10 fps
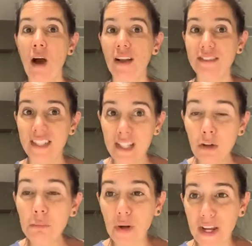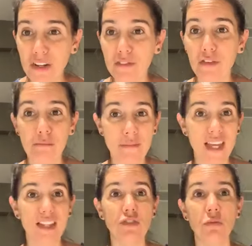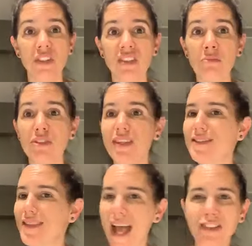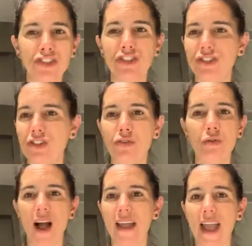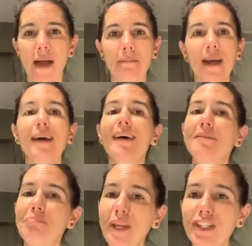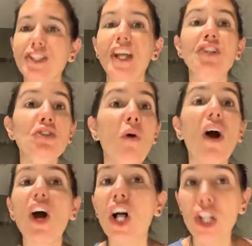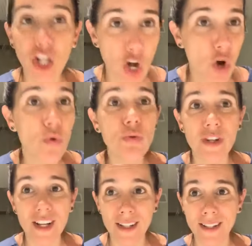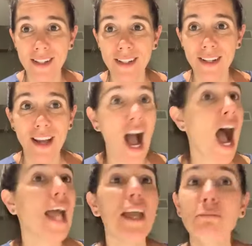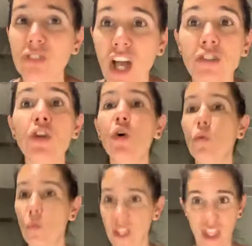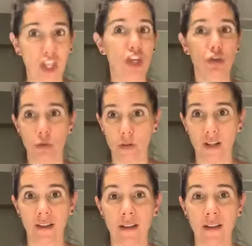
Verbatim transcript: A deal breaker for me is when someone says, that's just who I am. Bitch, then you are alone. I am done with you.